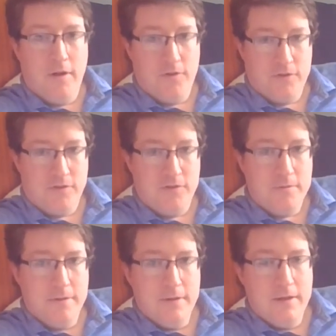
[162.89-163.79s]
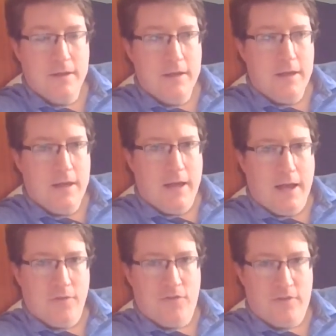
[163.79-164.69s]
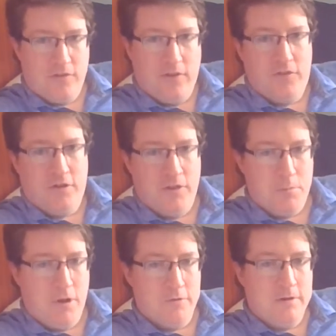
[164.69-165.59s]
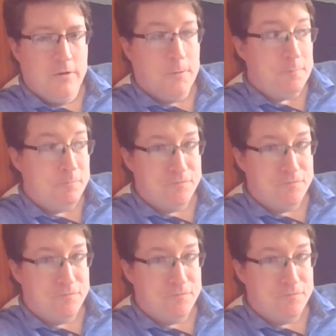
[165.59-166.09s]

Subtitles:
Oscarsson as the sister and the brother-in-law.